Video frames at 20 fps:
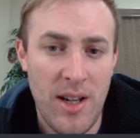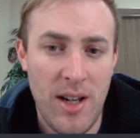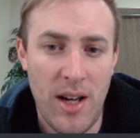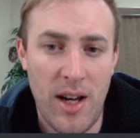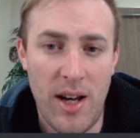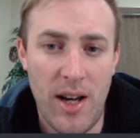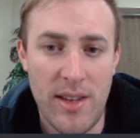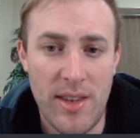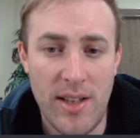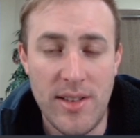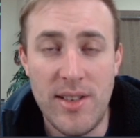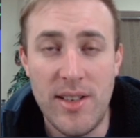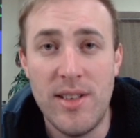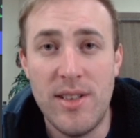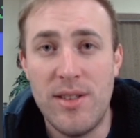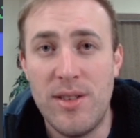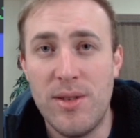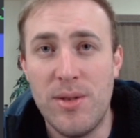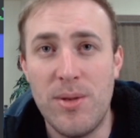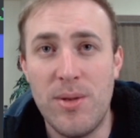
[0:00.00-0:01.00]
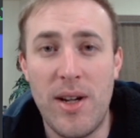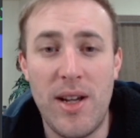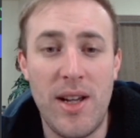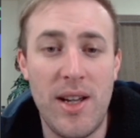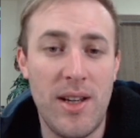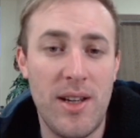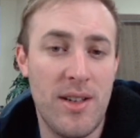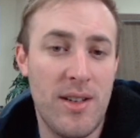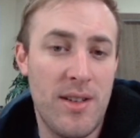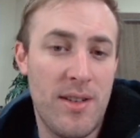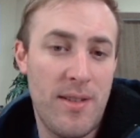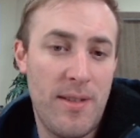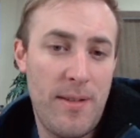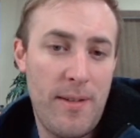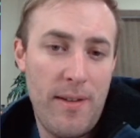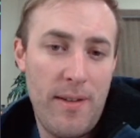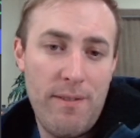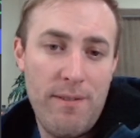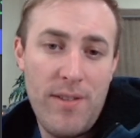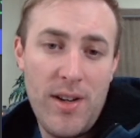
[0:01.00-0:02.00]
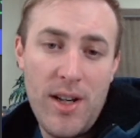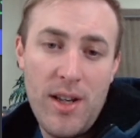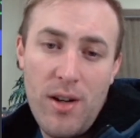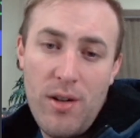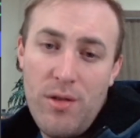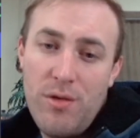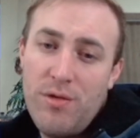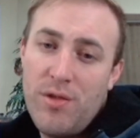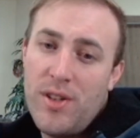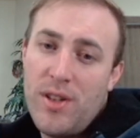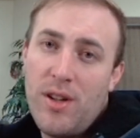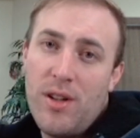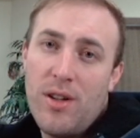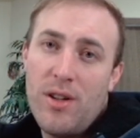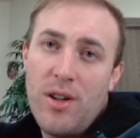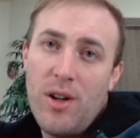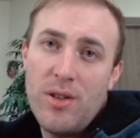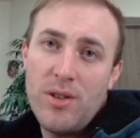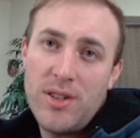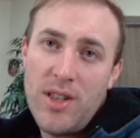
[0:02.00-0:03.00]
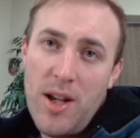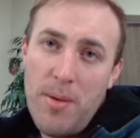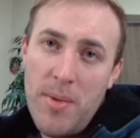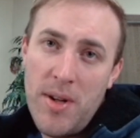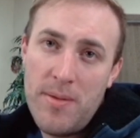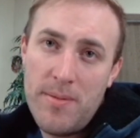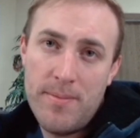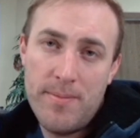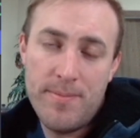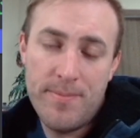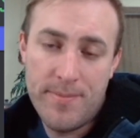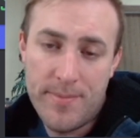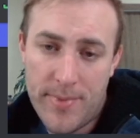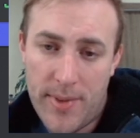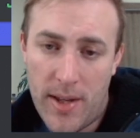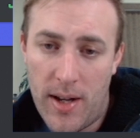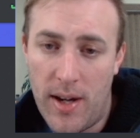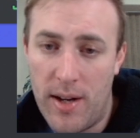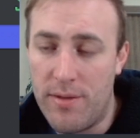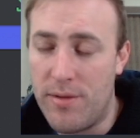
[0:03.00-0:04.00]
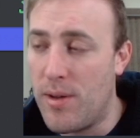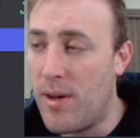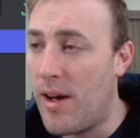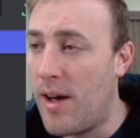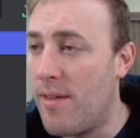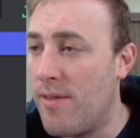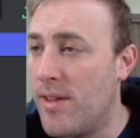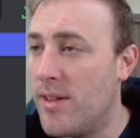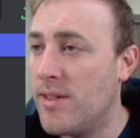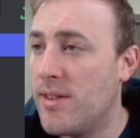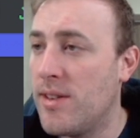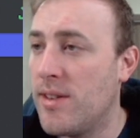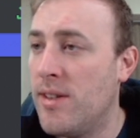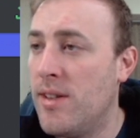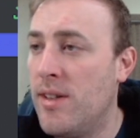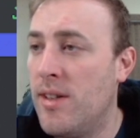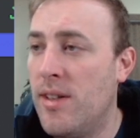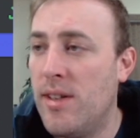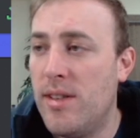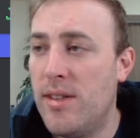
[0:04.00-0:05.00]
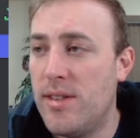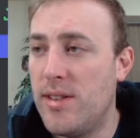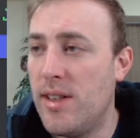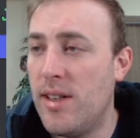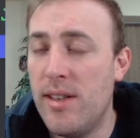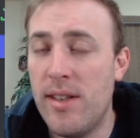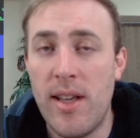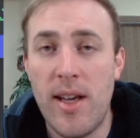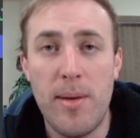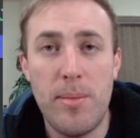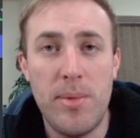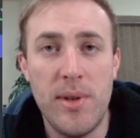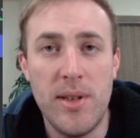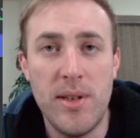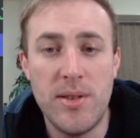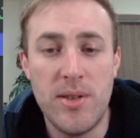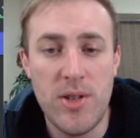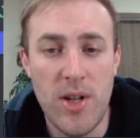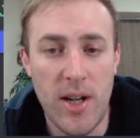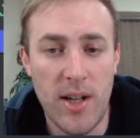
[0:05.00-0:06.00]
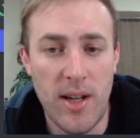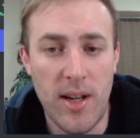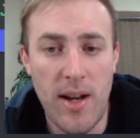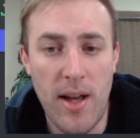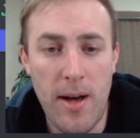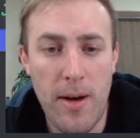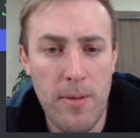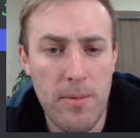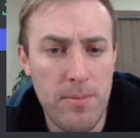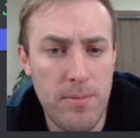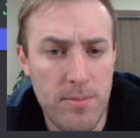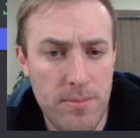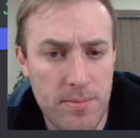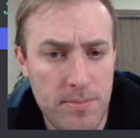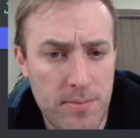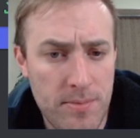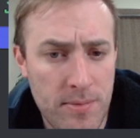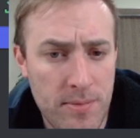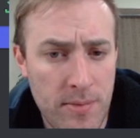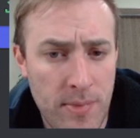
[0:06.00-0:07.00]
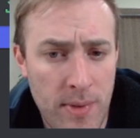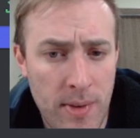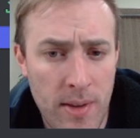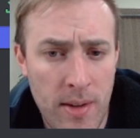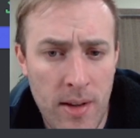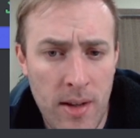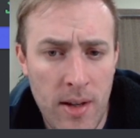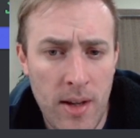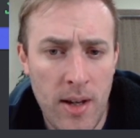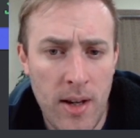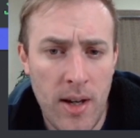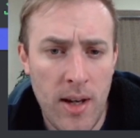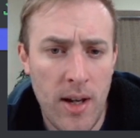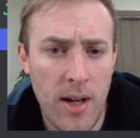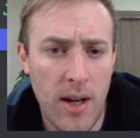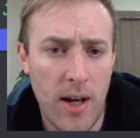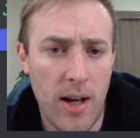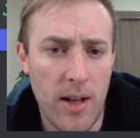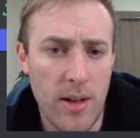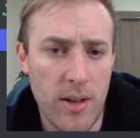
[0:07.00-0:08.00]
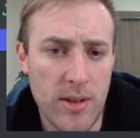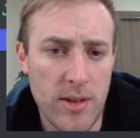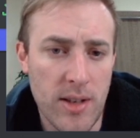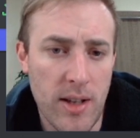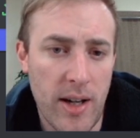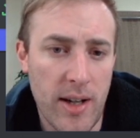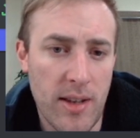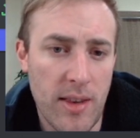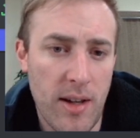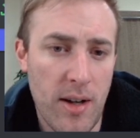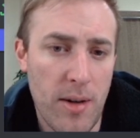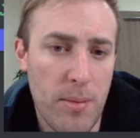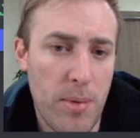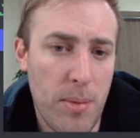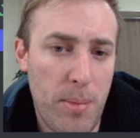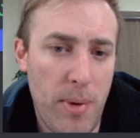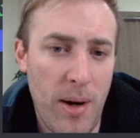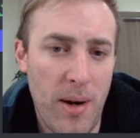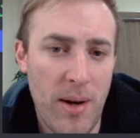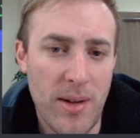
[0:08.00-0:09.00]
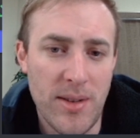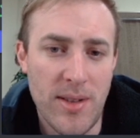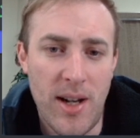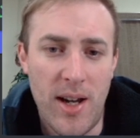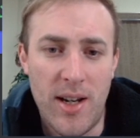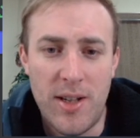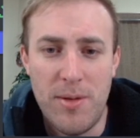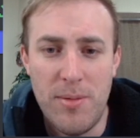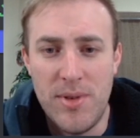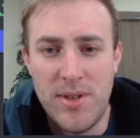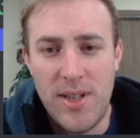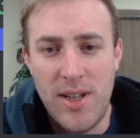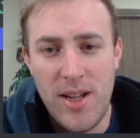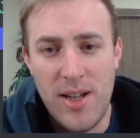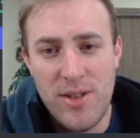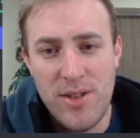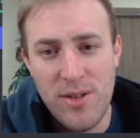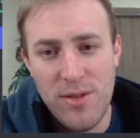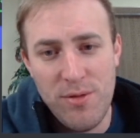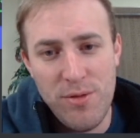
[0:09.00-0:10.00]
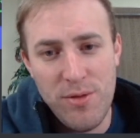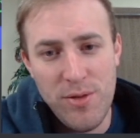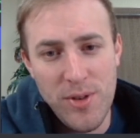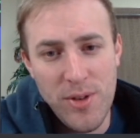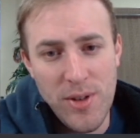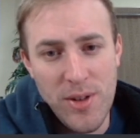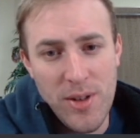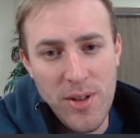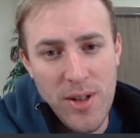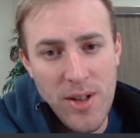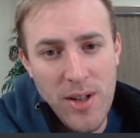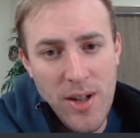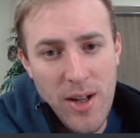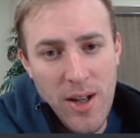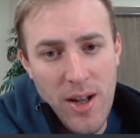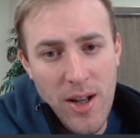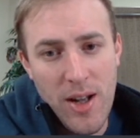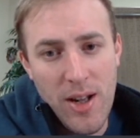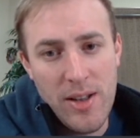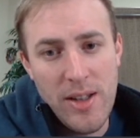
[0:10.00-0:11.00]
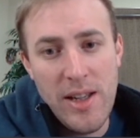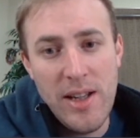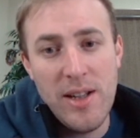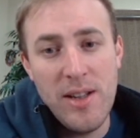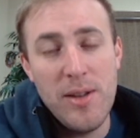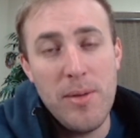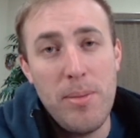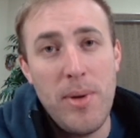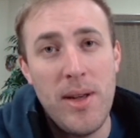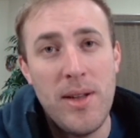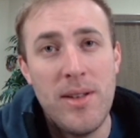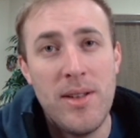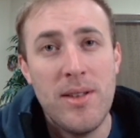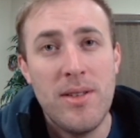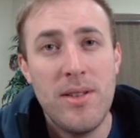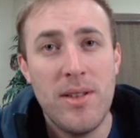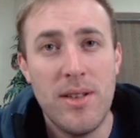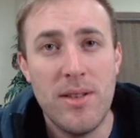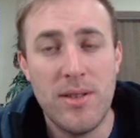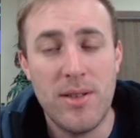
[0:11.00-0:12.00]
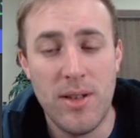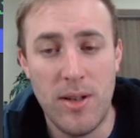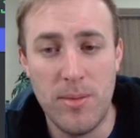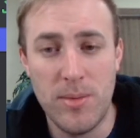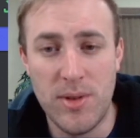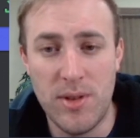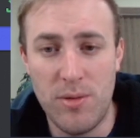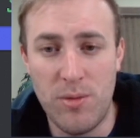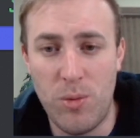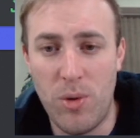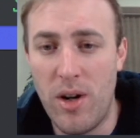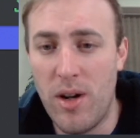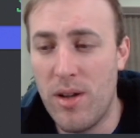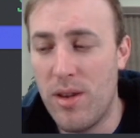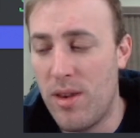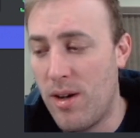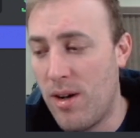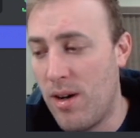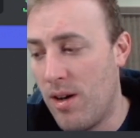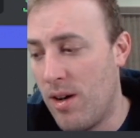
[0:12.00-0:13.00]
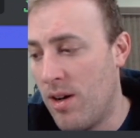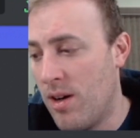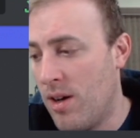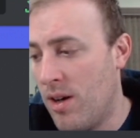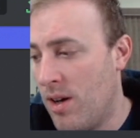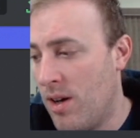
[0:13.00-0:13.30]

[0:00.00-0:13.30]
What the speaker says: They did do a video for the Ergo Summit. If you haven't seen that, please check it out. Looks like they're preparing documentation for legal opinion in terms of where their